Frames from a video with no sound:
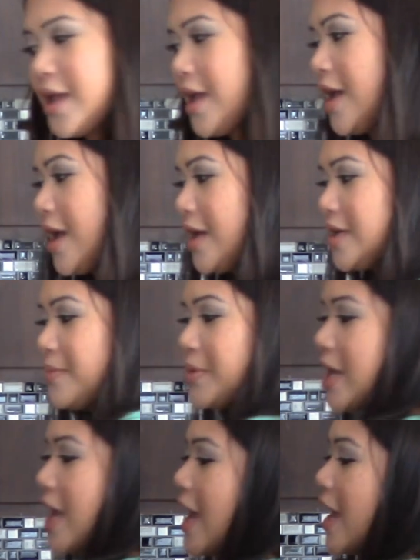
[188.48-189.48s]
And I'm going
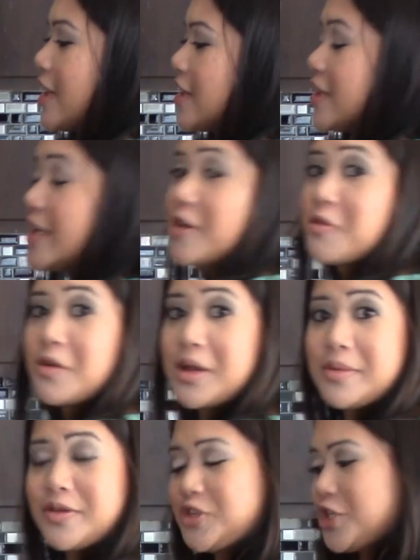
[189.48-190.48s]
to add the
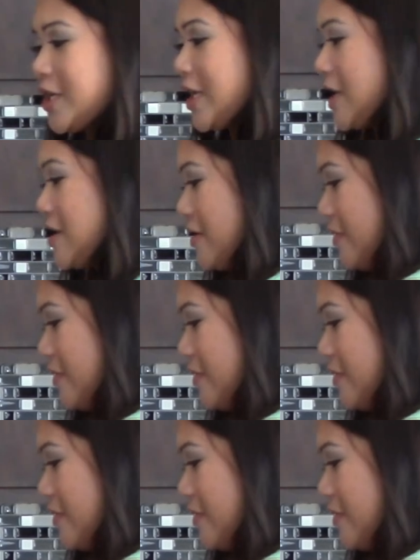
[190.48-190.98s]
cream of chicken.